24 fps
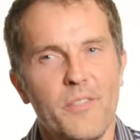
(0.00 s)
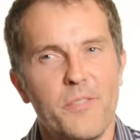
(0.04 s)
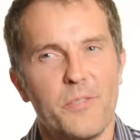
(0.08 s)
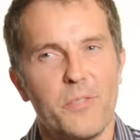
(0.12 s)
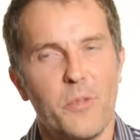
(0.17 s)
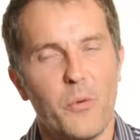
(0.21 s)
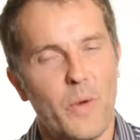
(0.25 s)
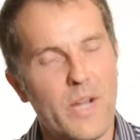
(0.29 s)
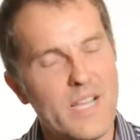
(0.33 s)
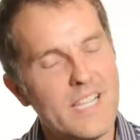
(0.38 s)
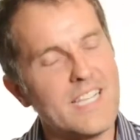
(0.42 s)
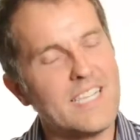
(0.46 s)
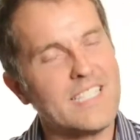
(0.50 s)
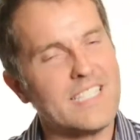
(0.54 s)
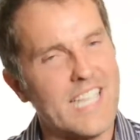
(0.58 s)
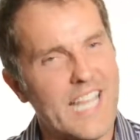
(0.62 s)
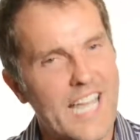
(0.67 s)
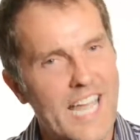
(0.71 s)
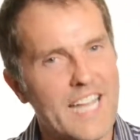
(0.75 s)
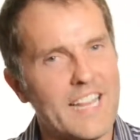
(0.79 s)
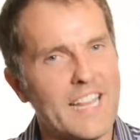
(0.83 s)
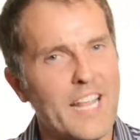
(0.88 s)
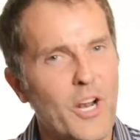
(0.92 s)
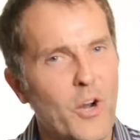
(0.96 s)
the way they
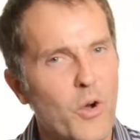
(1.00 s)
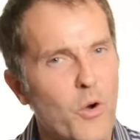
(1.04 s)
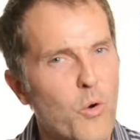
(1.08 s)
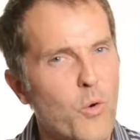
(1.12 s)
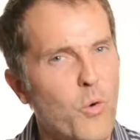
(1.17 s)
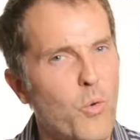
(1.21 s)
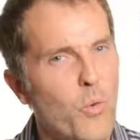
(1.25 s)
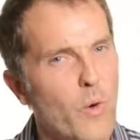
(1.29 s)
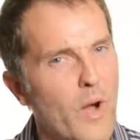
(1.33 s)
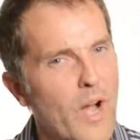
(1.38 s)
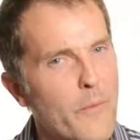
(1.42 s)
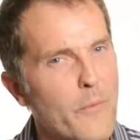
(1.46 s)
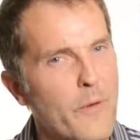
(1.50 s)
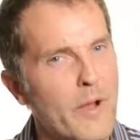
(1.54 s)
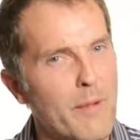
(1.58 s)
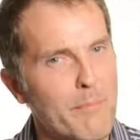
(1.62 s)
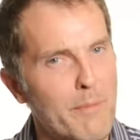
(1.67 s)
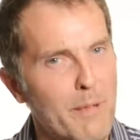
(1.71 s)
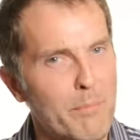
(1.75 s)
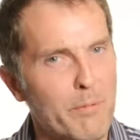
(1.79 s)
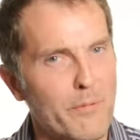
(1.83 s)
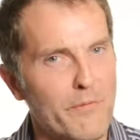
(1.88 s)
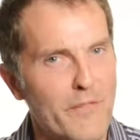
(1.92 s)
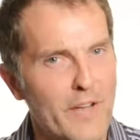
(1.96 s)
say it, they don't quite want to
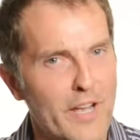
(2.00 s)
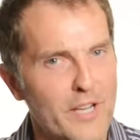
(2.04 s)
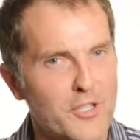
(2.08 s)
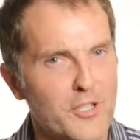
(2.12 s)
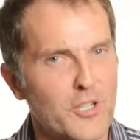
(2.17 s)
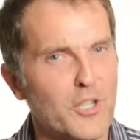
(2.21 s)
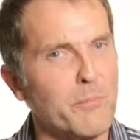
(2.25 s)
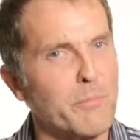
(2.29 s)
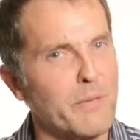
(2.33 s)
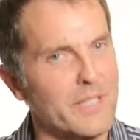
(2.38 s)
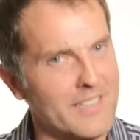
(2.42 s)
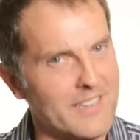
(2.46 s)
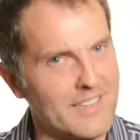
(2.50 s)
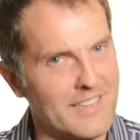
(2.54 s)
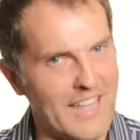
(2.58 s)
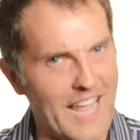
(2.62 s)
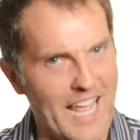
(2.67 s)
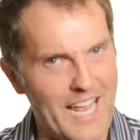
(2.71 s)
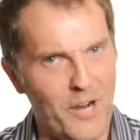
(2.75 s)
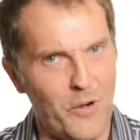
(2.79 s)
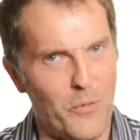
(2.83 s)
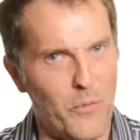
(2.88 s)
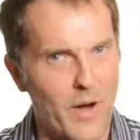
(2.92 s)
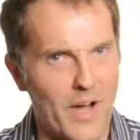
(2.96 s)
be a professional, but
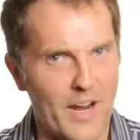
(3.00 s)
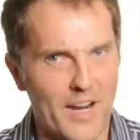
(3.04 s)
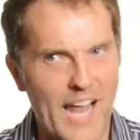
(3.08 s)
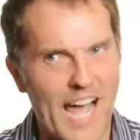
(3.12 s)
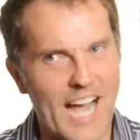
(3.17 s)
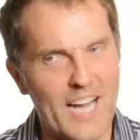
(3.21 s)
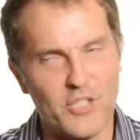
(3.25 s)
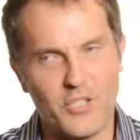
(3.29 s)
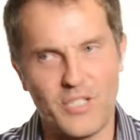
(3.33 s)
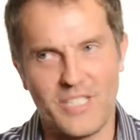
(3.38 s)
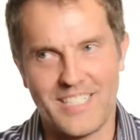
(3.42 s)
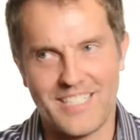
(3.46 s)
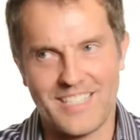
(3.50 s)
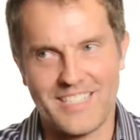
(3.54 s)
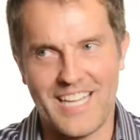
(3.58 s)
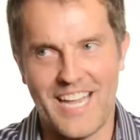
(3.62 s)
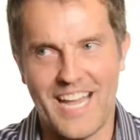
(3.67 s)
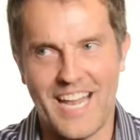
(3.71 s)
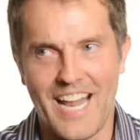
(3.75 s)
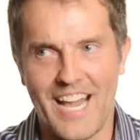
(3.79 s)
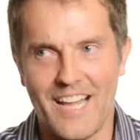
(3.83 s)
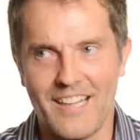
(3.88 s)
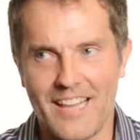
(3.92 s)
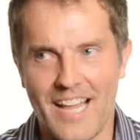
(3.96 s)
they don't want to actually just
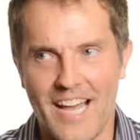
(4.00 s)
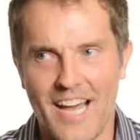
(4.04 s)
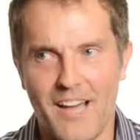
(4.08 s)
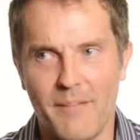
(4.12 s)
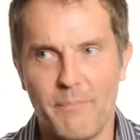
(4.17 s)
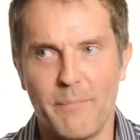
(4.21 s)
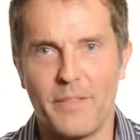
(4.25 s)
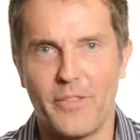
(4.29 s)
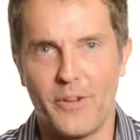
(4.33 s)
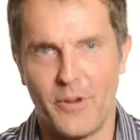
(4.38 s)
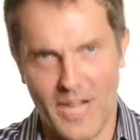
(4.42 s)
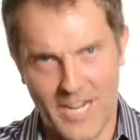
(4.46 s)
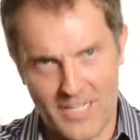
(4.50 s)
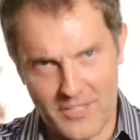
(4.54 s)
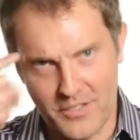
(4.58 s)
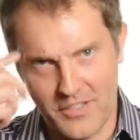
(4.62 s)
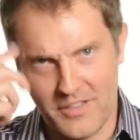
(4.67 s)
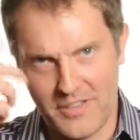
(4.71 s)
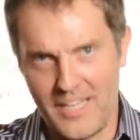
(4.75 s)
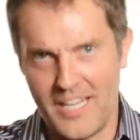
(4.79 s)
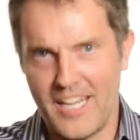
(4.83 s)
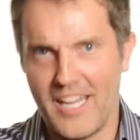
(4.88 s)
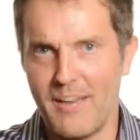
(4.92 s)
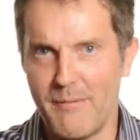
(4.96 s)
say it out loud, but they're actually
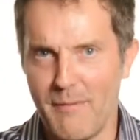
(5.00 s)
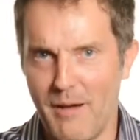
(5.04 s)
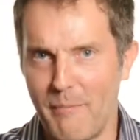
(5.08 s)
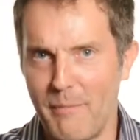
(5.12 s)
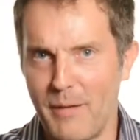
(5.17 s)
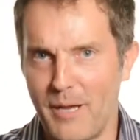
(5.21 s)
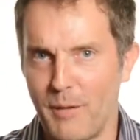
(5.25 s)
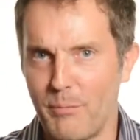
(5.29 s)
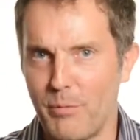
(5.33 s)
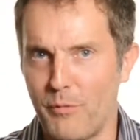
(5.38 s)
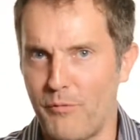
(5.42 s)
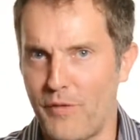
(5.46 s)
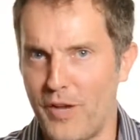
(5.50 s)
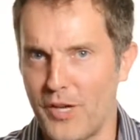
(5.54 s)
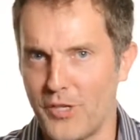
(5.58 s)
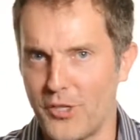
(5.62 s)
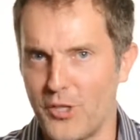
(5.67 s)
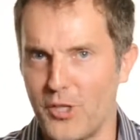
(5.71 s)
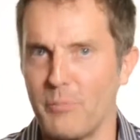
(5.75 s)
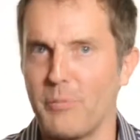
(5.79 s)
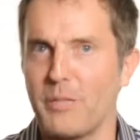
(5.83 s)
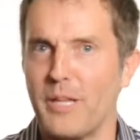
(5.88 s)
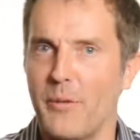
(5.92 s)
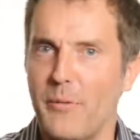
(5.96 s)
thinking about being a
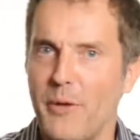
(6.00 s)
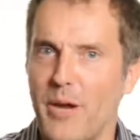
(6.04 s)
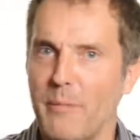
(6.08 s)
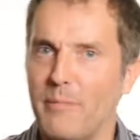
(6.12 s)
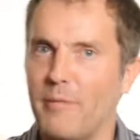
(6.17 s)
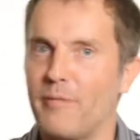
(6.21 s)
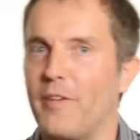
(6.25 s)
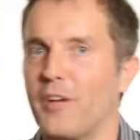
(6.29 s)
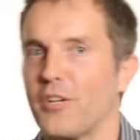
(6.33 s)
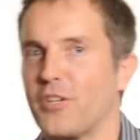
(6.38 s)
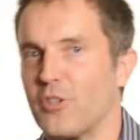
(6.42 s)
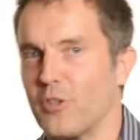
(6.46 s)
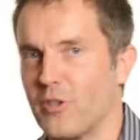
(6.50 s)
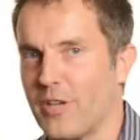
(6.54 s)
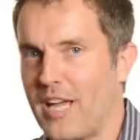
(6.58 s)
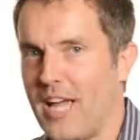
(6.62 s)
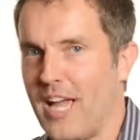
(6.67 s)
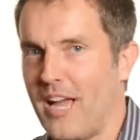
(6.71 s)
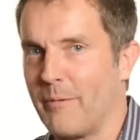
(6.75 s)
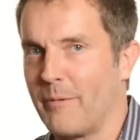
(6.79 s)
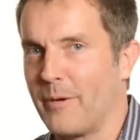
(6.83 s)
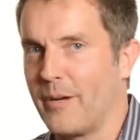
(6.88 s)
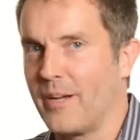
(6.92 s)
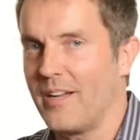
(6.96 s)
professional, but they want a professional
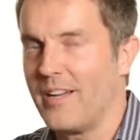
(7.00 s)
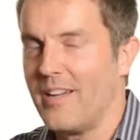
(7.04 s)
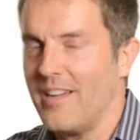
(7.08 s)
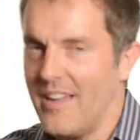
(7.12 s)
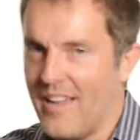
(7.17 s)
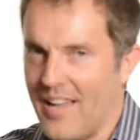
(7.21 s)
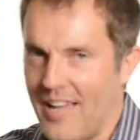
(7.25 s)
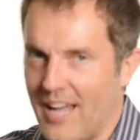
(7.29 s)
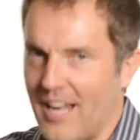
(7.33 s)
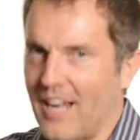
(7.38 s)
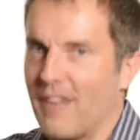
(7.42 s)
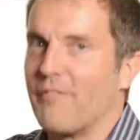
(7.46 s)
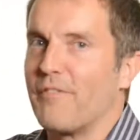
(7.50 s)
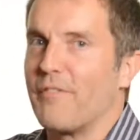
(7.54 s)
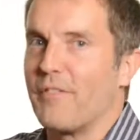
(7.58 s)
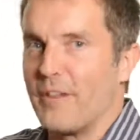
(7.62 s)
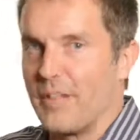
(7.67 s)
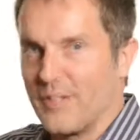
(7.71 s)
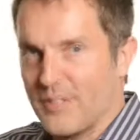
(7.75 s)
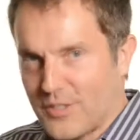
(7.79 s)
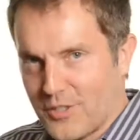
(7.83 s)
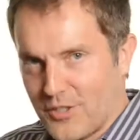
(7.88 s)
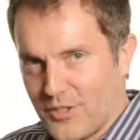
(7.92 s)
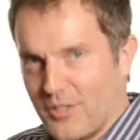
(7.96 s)
camera, and if
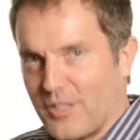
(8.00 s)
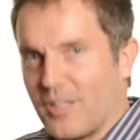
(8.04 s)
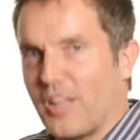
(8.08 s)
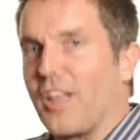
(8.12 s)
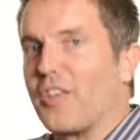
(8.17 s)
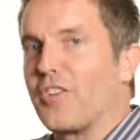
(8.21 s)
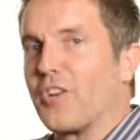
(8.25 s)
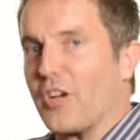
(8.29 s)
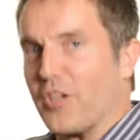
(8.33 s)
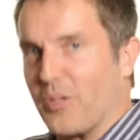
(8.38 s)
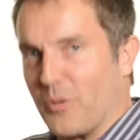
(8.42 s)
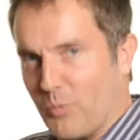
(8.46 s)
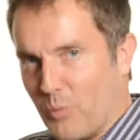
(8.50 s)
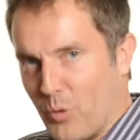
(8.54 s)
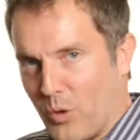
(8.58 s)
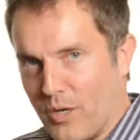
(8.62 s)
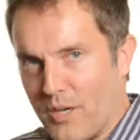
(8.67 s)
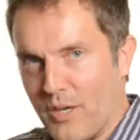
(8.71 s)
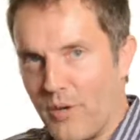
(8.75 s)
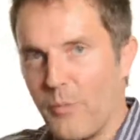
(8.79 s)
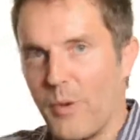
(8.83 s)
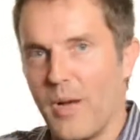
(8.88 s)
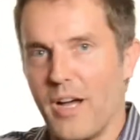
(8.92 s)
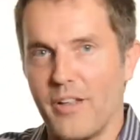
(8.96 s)
they start
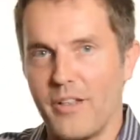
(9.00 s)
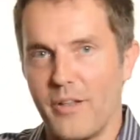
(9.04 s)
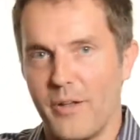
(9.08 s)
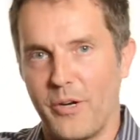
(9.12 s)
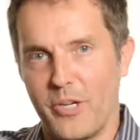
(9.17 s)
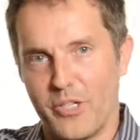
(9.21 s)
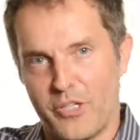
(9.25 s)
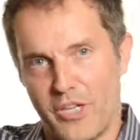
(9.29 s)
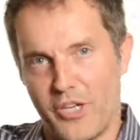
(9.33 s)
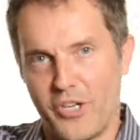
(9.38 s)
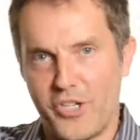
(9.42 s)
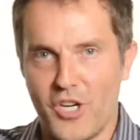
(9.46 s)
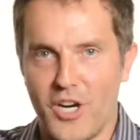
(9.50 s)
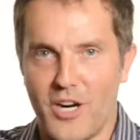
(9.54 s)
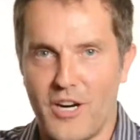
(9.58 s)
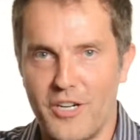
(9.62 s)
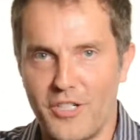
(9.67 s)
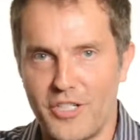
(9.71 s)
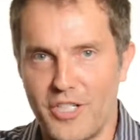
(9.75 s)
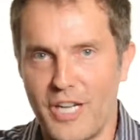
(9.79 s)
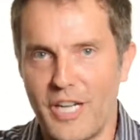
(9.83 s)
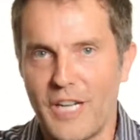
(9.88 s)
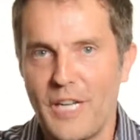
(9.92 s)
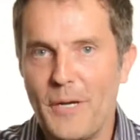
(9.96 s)
working well, they're going to start
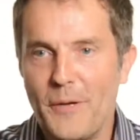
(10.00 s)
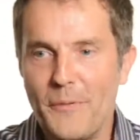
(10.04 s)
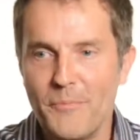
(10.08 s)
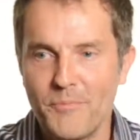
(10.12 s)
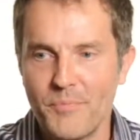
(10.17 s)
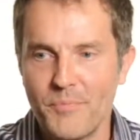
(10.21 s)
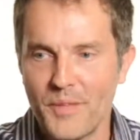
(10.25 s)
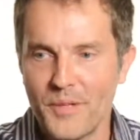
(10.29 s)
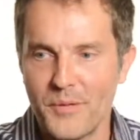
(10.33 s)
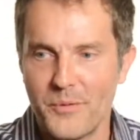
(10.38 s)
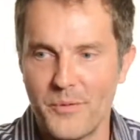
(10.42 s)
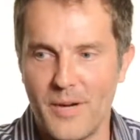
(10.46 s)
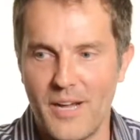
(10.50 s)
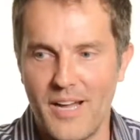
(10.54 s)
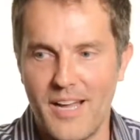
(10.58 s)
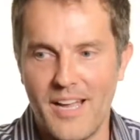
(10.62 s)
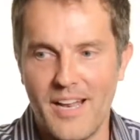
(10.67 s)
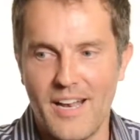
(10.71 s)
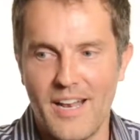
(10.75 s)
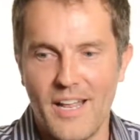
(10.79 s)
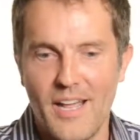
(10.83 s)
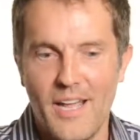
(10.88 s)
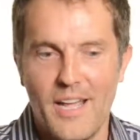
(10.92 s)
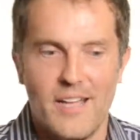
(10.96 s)
charging, right?